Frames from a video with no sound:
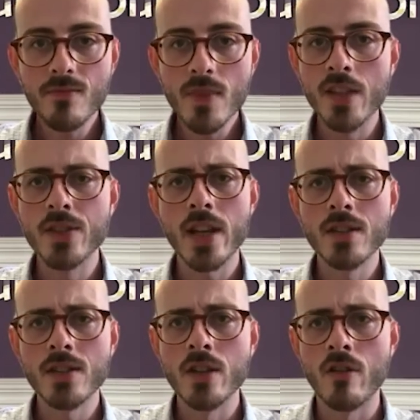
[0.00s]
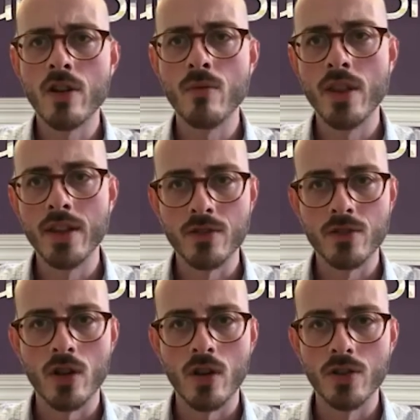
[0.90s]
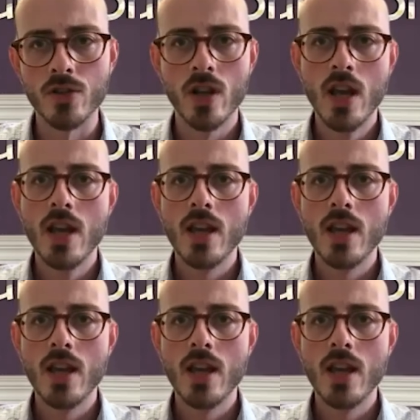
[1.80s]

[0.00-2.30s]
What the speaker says: the second scenario where they can charge